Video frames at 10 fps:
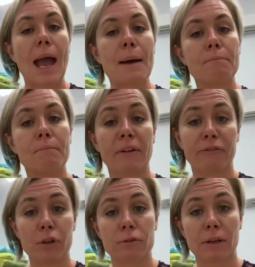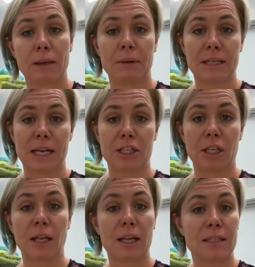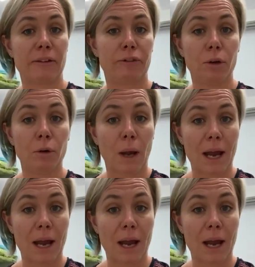My first recommendation is if you